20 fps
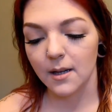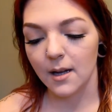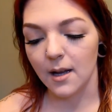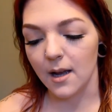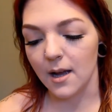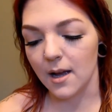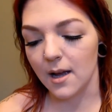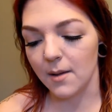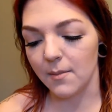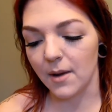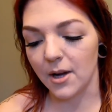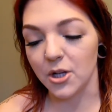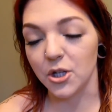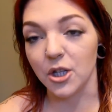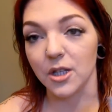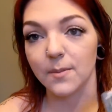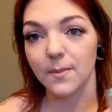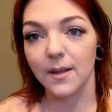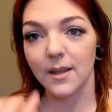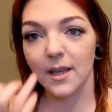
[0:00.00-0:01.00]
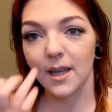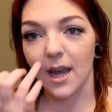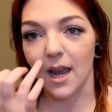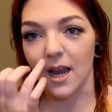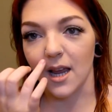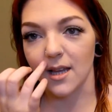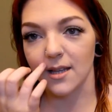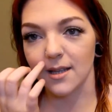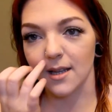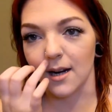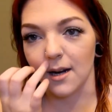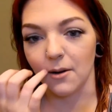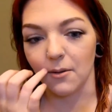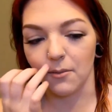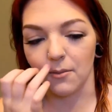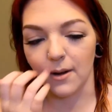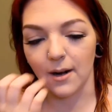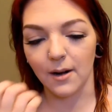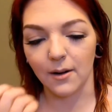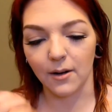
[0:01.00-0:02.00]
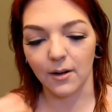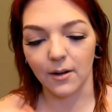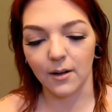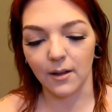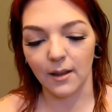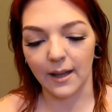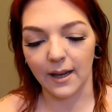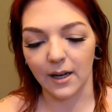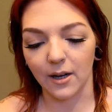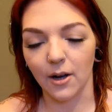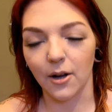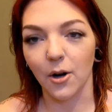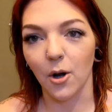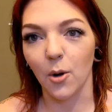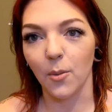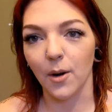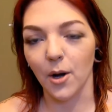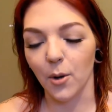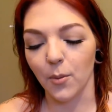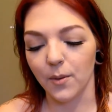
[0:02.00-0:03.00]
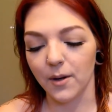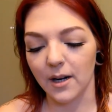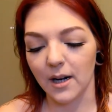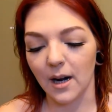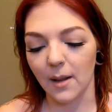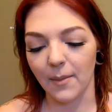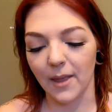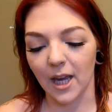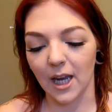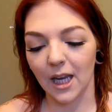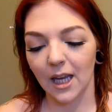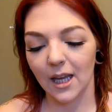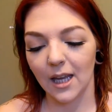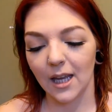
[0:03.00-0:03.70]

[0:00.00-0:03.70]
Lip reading: I just bought the case and I went and like got home and opened it and I'm like,